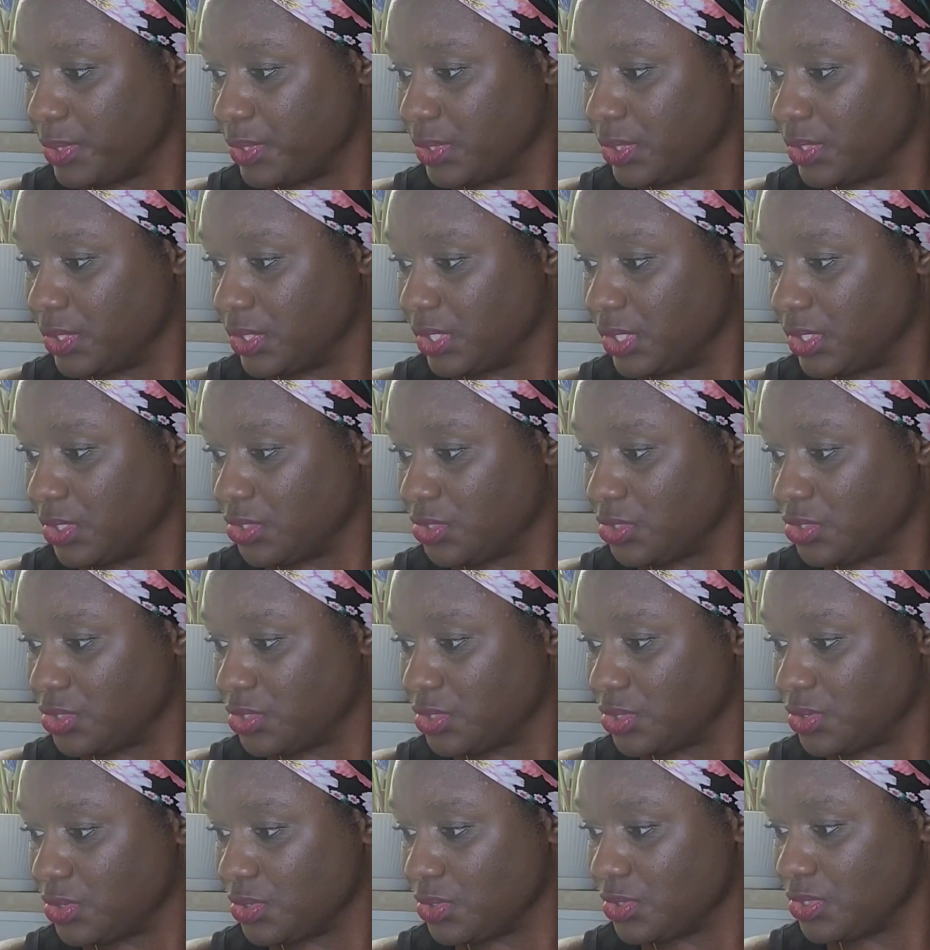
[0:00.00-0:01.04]
pulling your
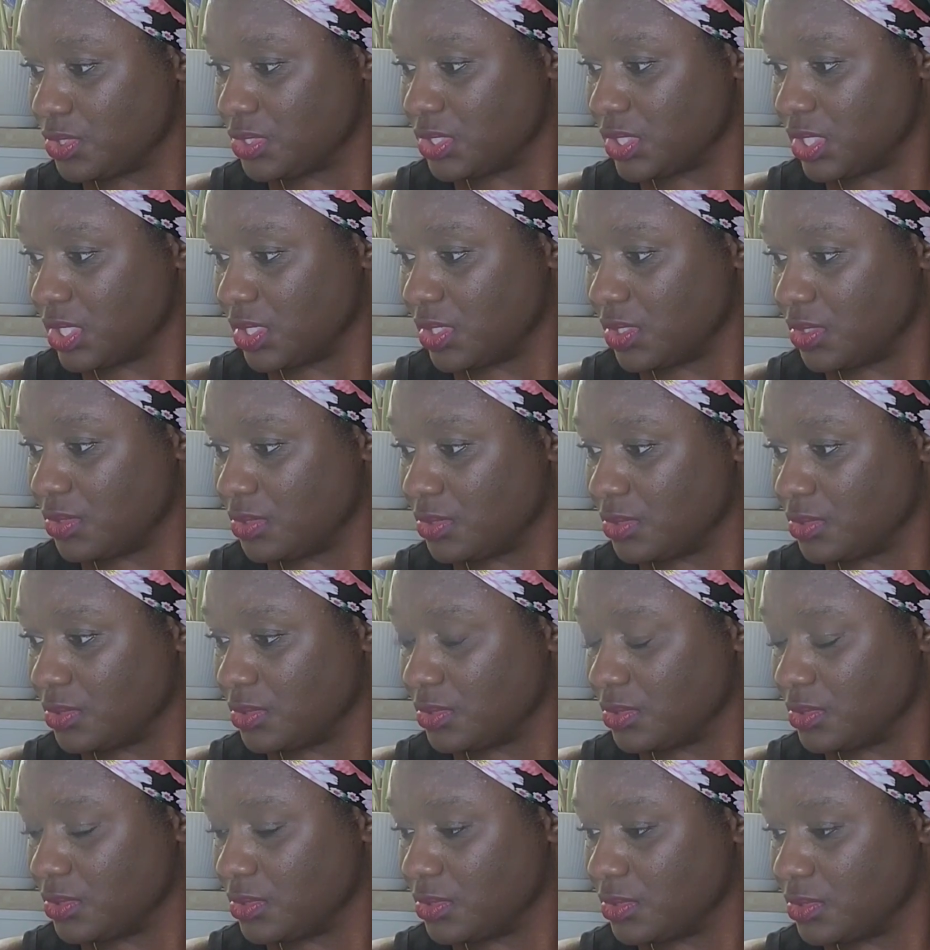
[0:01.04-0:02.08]
shoulders down.
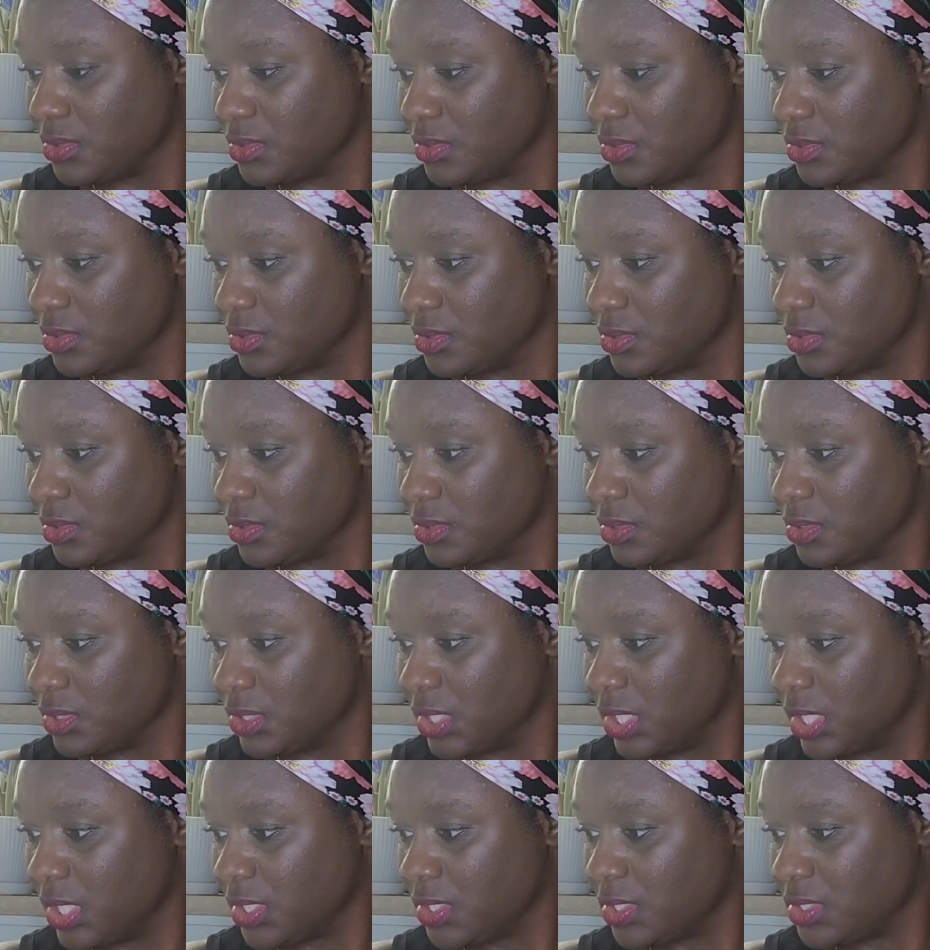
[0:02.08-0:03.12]

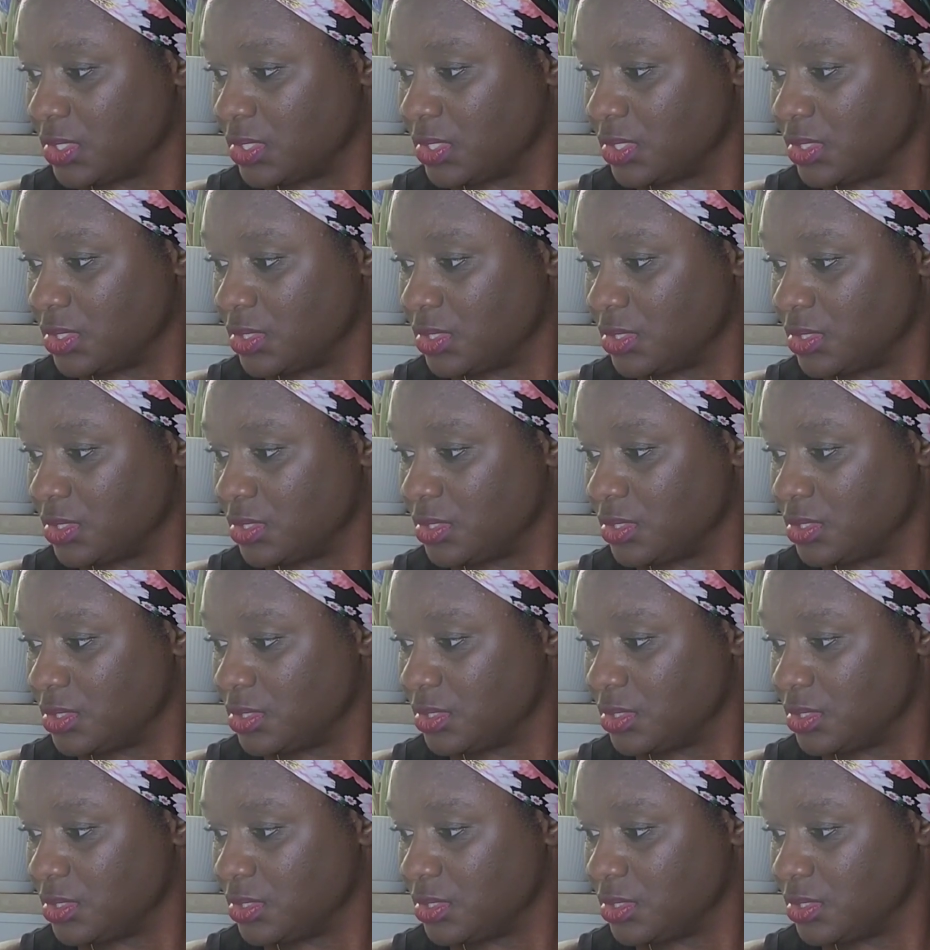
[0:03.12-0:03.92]
Extend